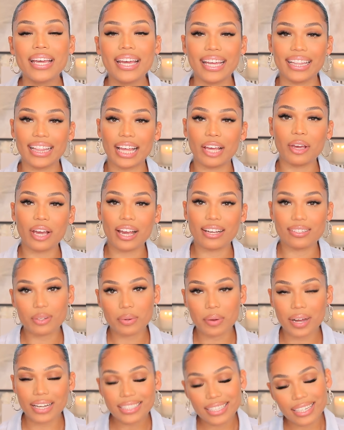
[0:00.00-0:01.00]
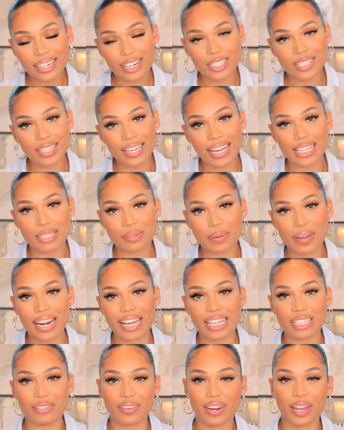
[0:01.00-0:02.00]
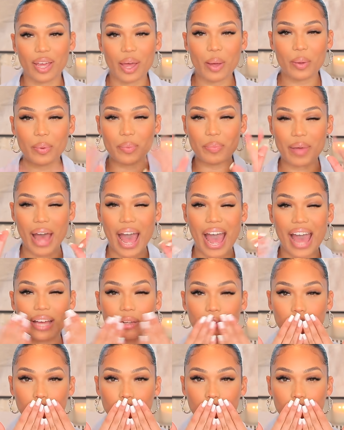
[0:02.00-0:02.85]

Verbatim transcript: Thank you guys for watching, and I'll see you guys in my next video. Bye.